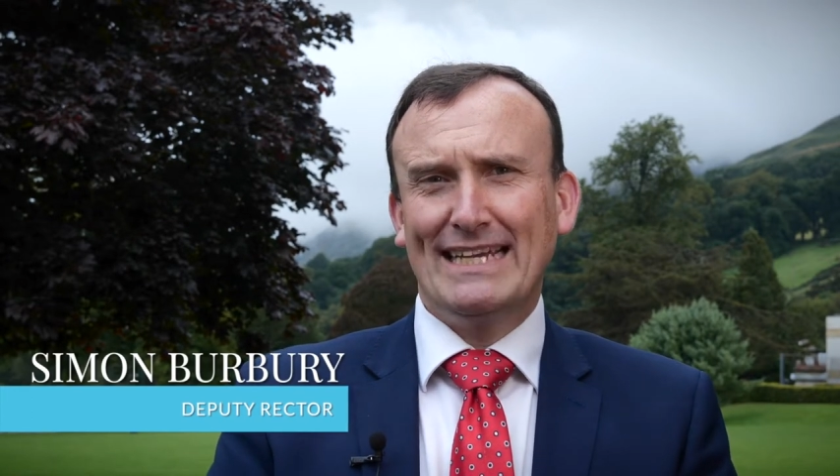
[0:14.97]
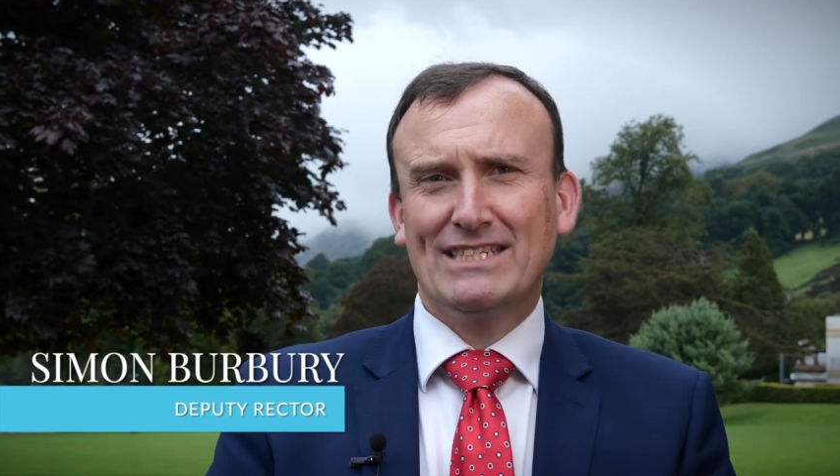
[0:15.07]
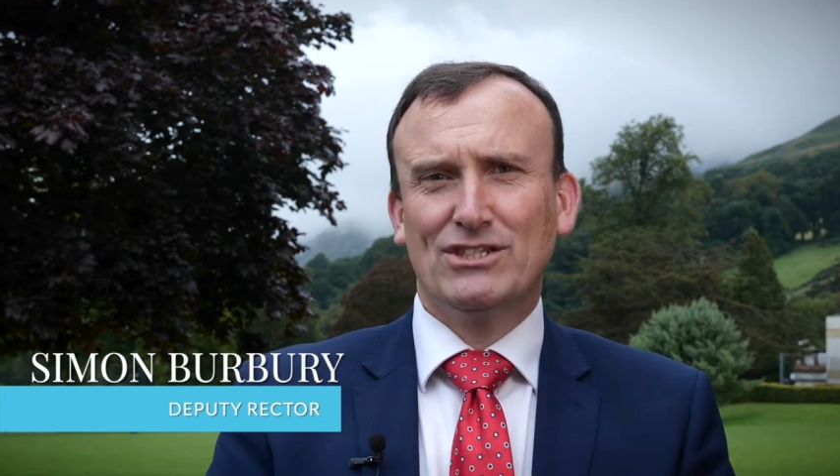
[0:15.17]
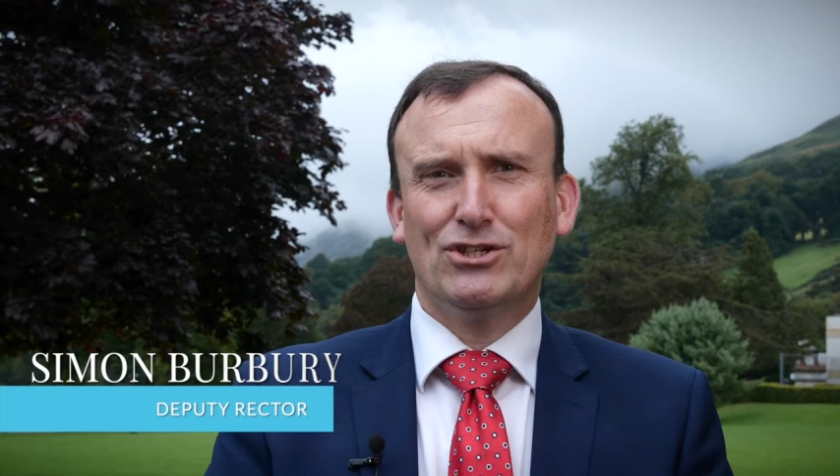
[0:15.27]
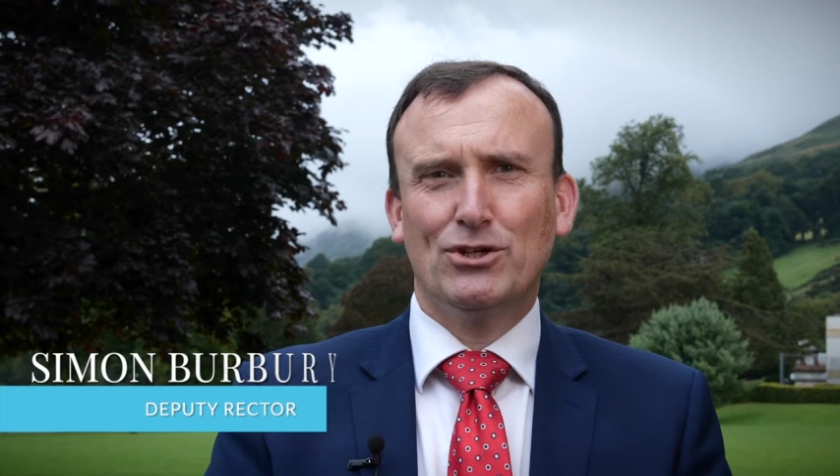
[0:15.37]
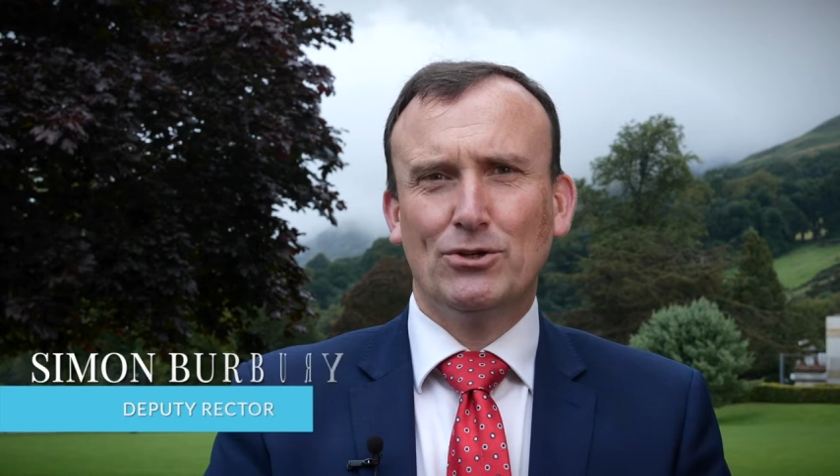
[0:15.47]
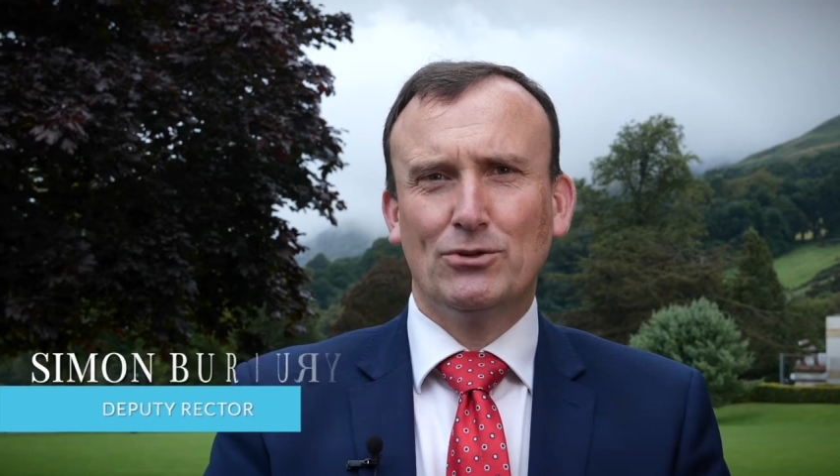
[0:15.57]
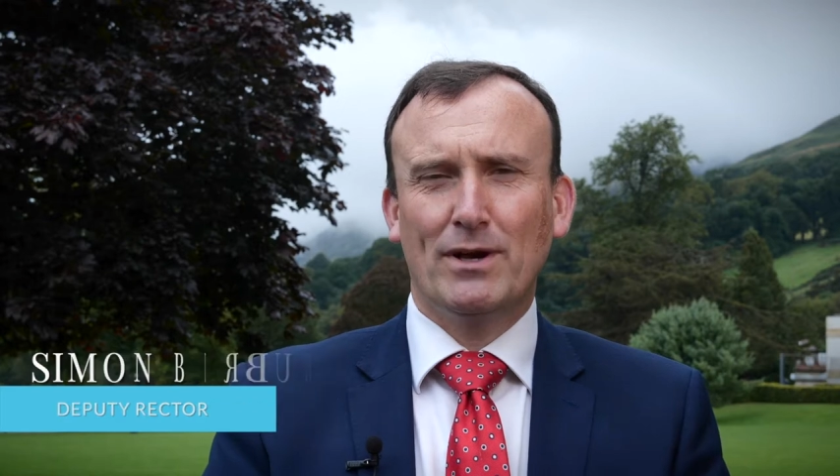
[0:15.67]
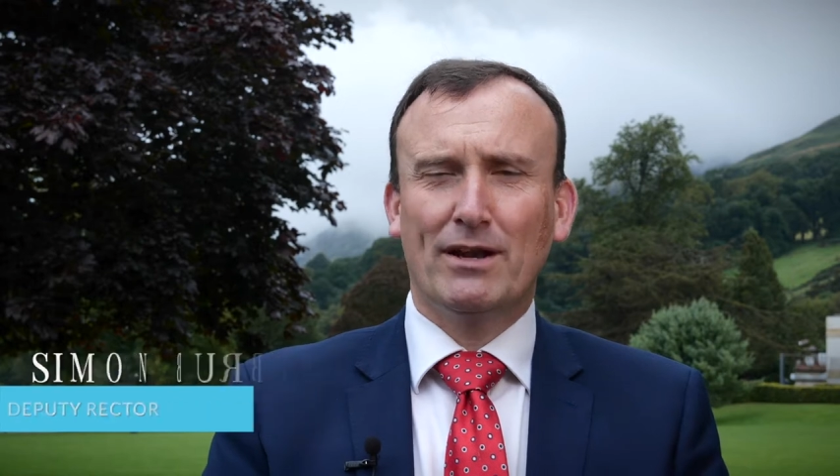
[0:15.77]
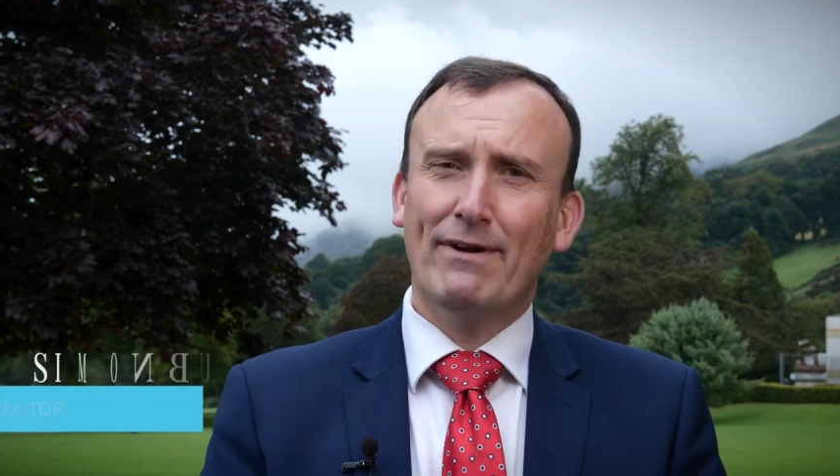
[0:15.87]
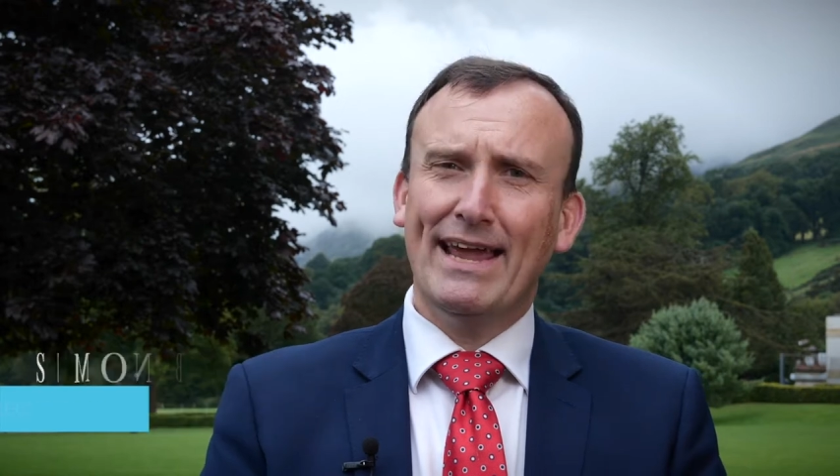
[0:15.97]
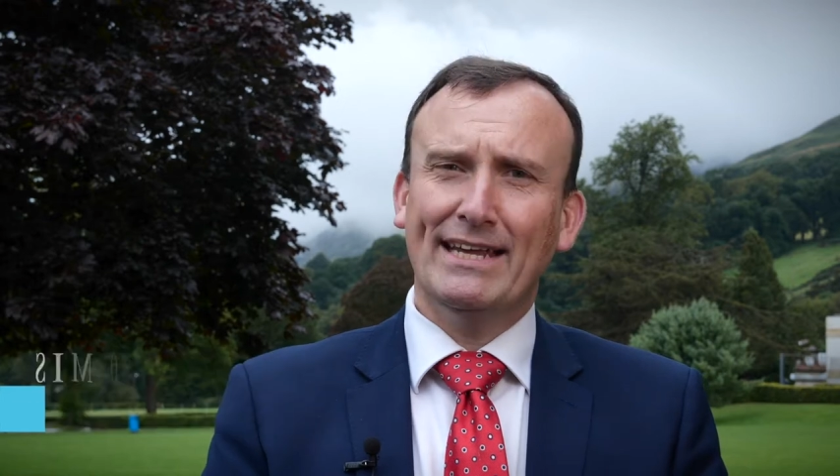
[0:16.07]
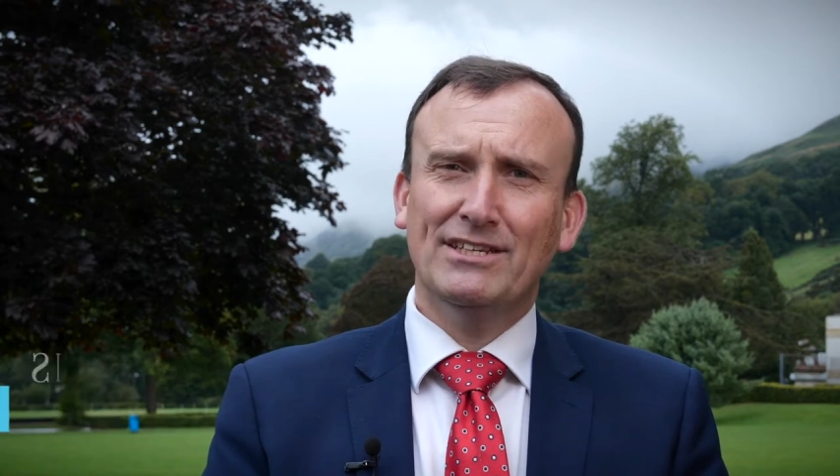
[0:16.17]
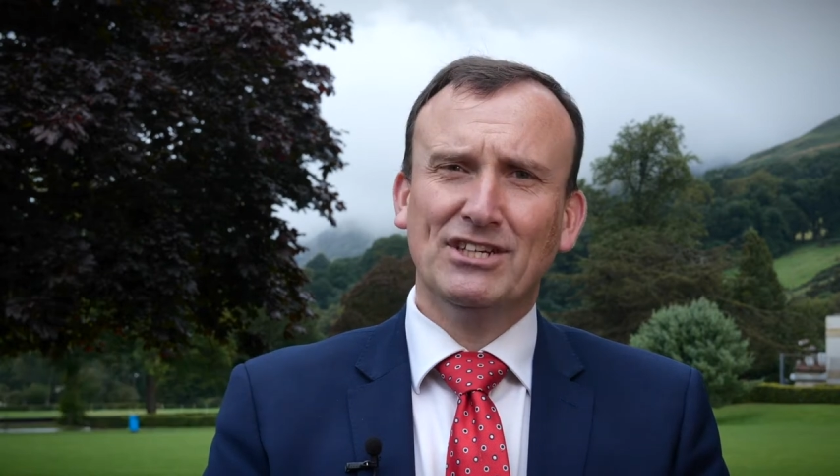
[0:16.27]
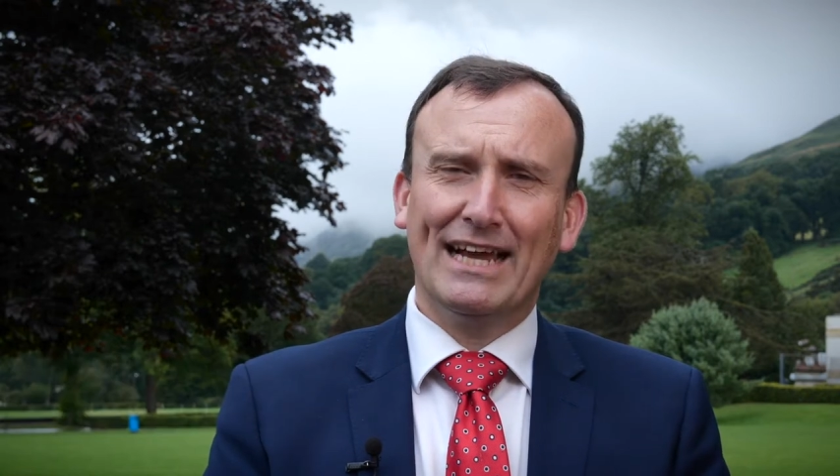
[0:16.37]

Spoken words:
is to arrange